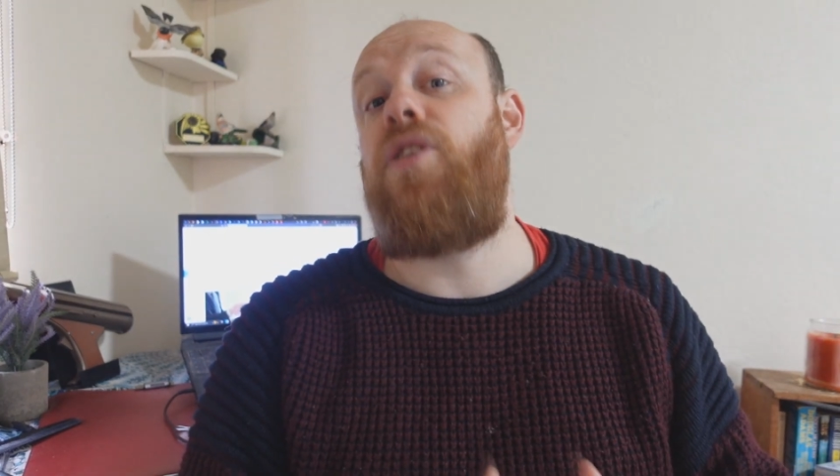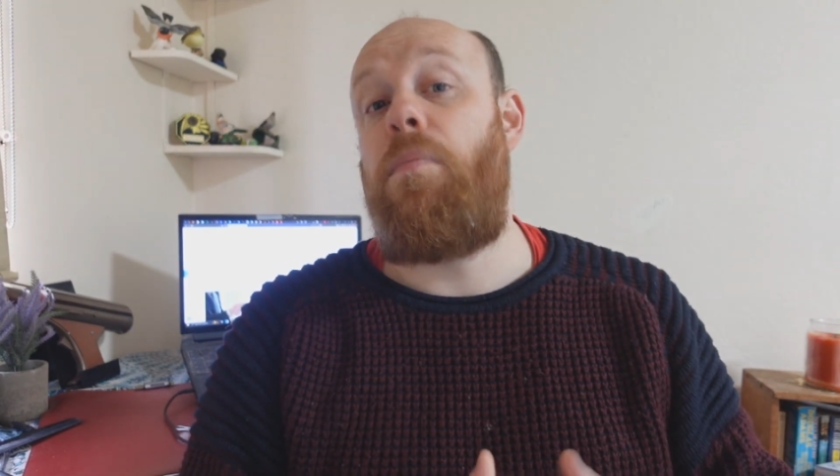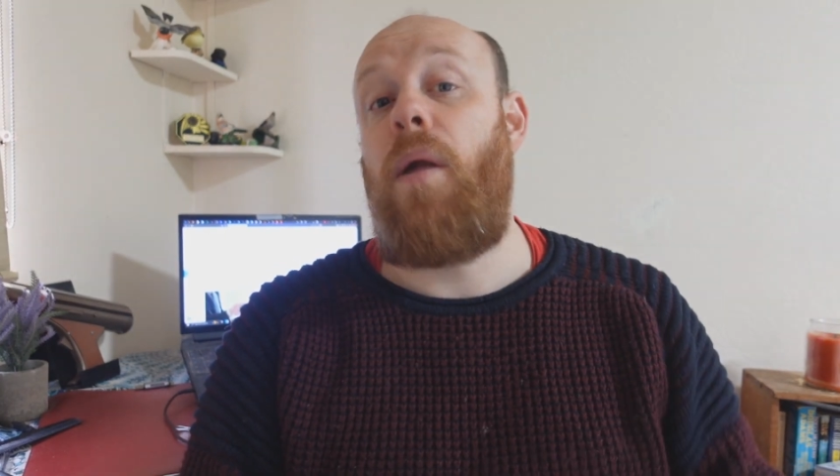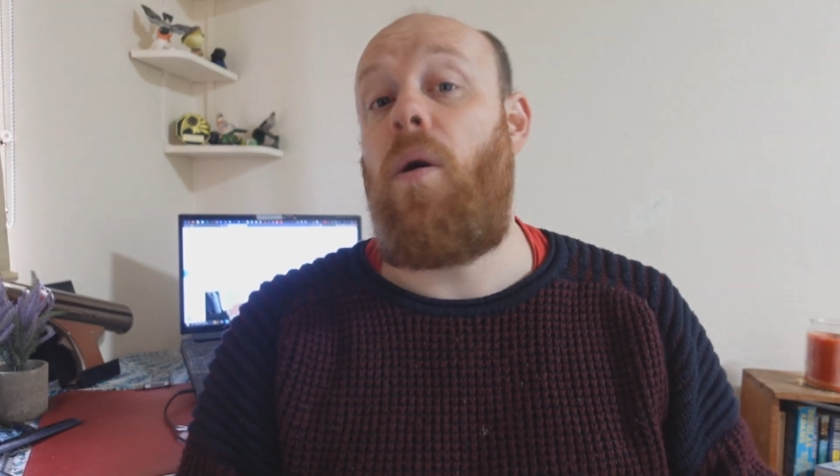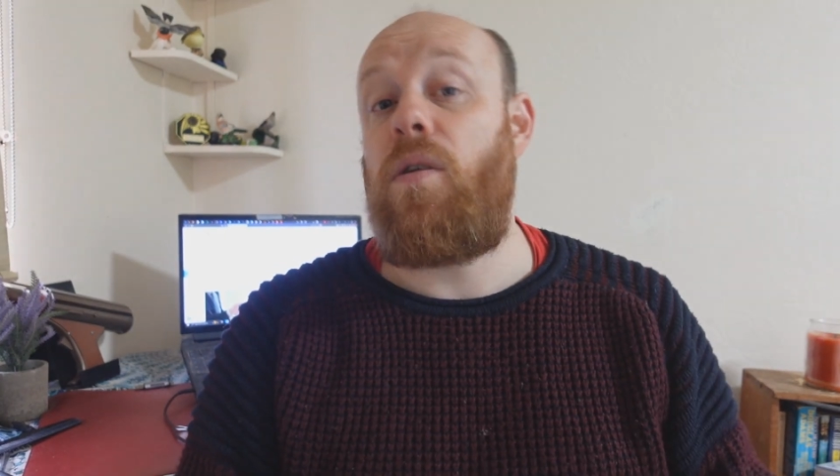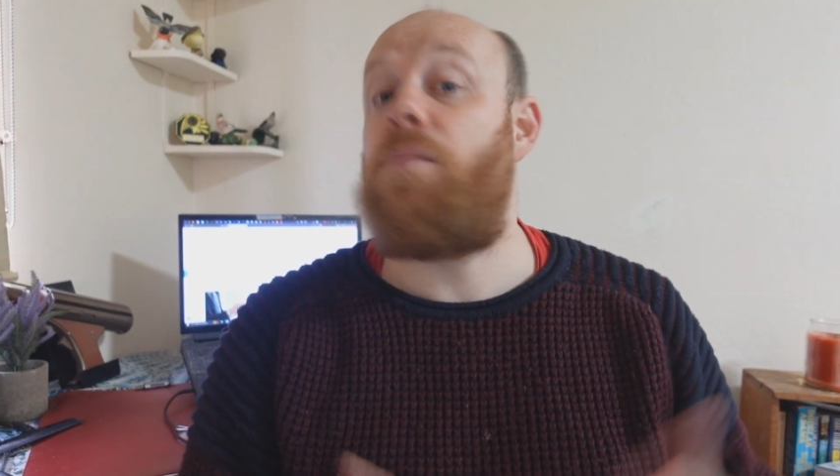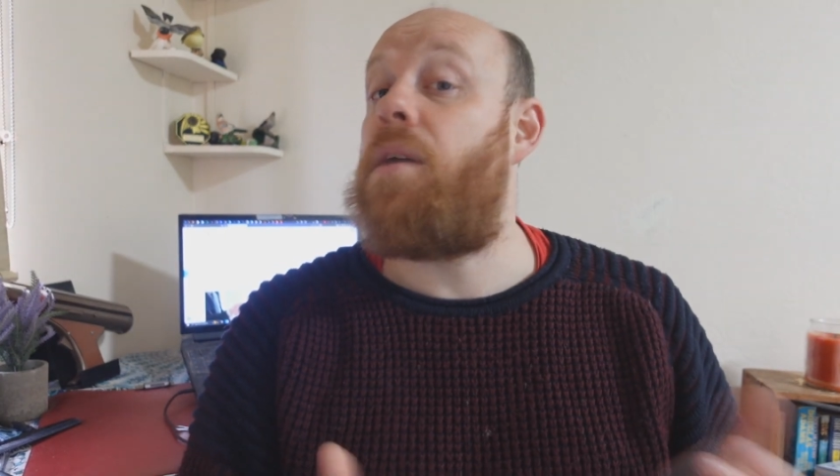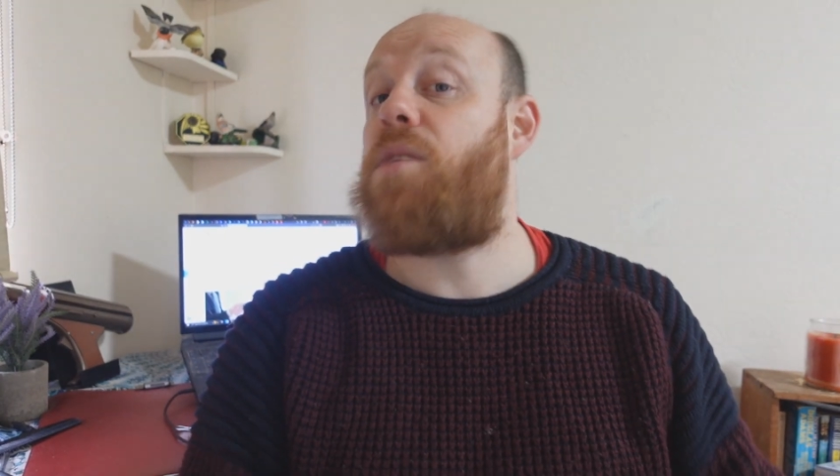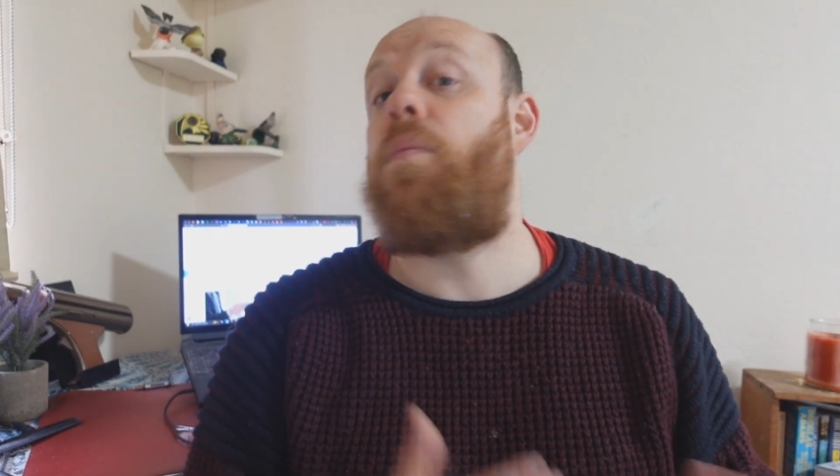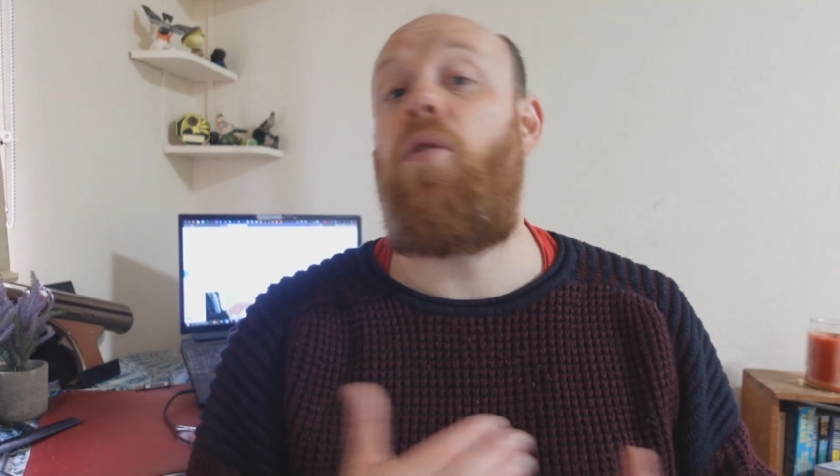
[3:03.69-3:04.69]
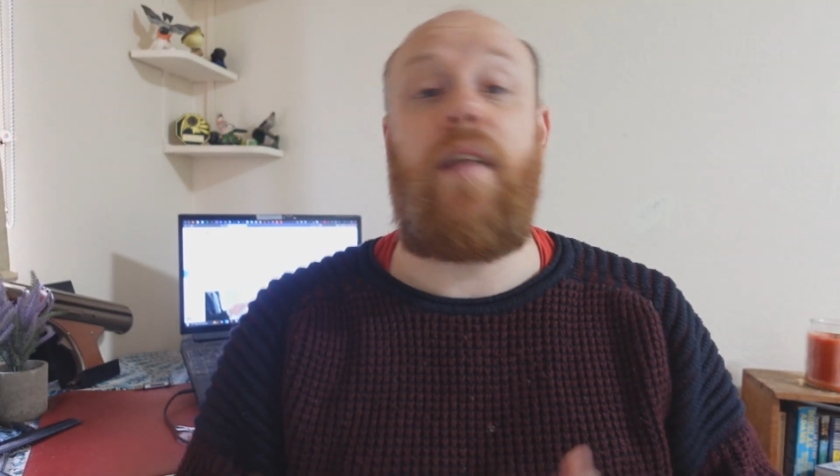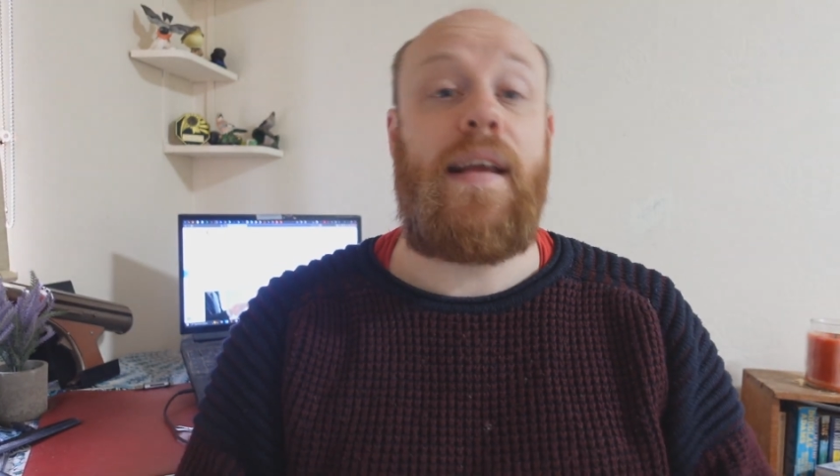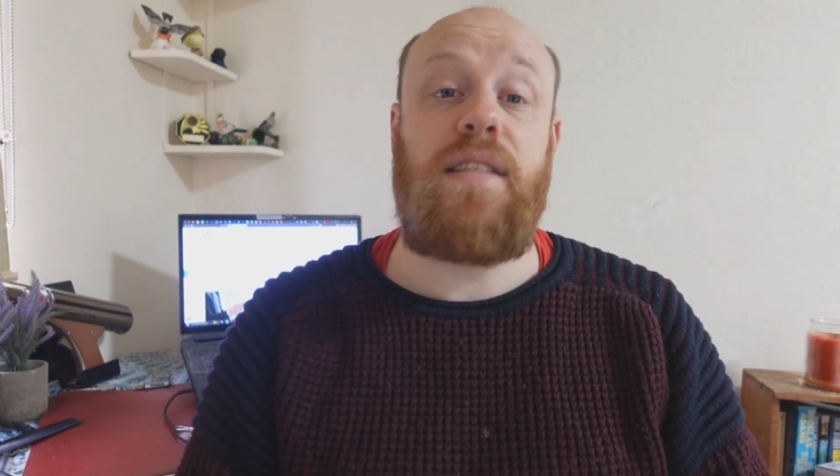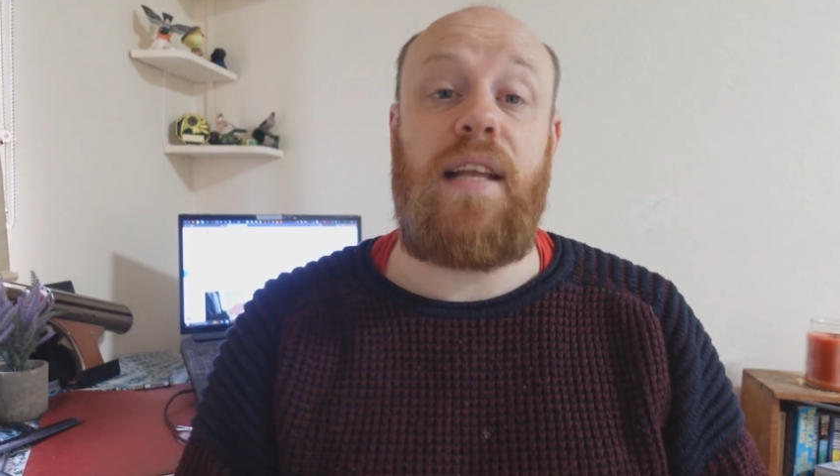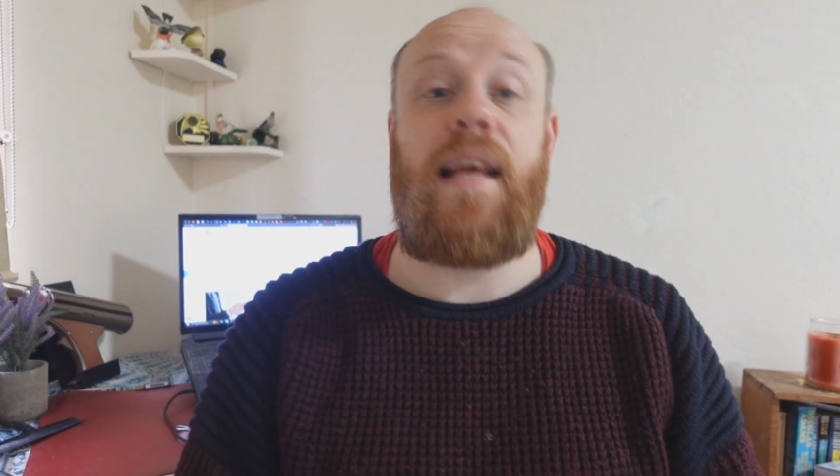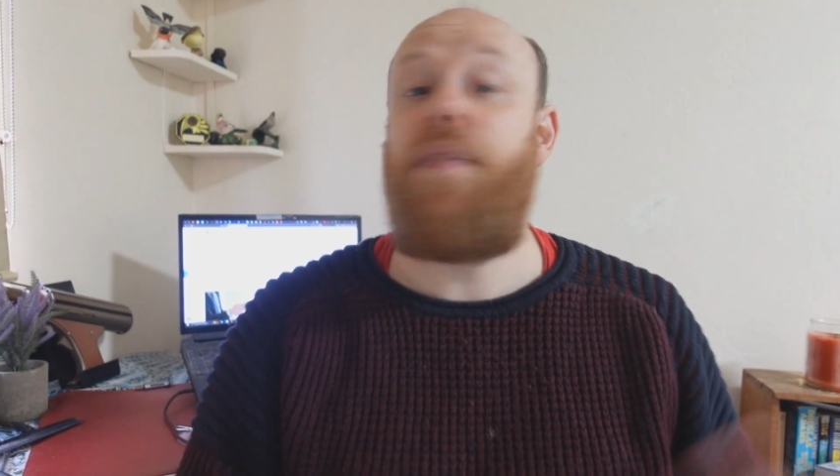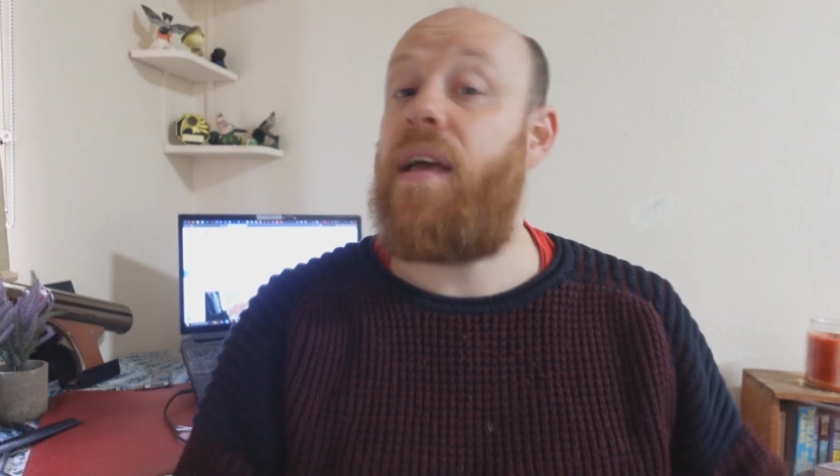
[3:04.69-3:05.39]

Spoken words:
your blogs much more easily.